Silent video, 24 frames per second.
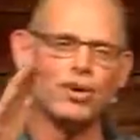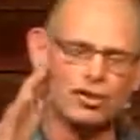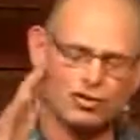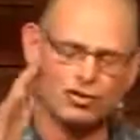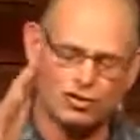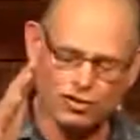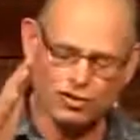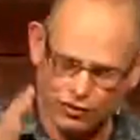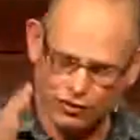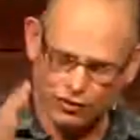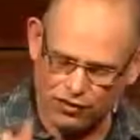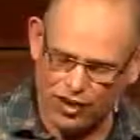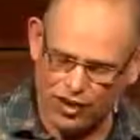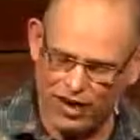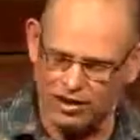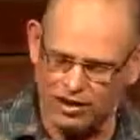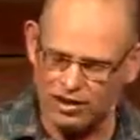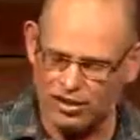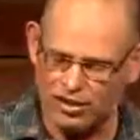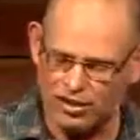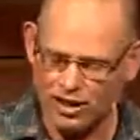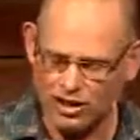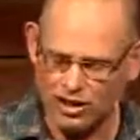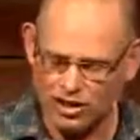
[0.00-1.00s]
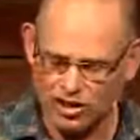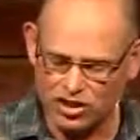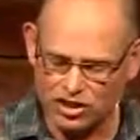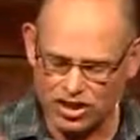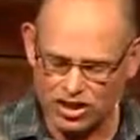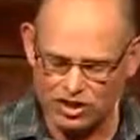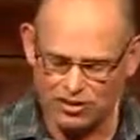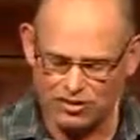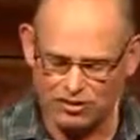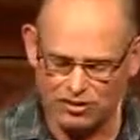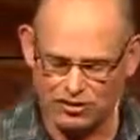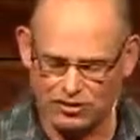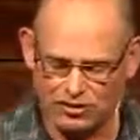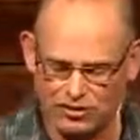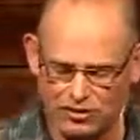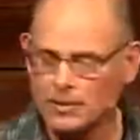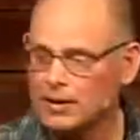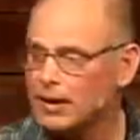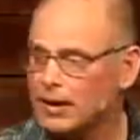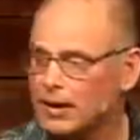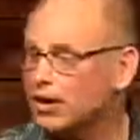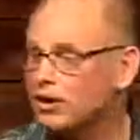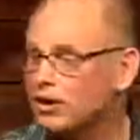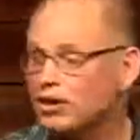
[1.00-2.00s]
to find Jesus.
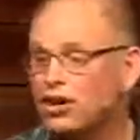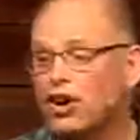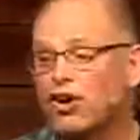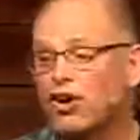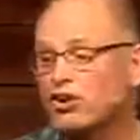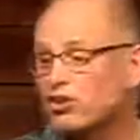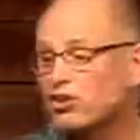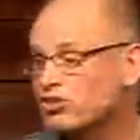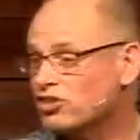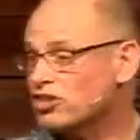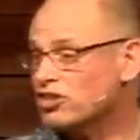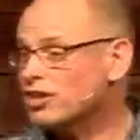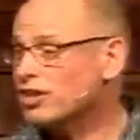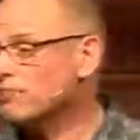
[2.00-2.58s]
And honestly,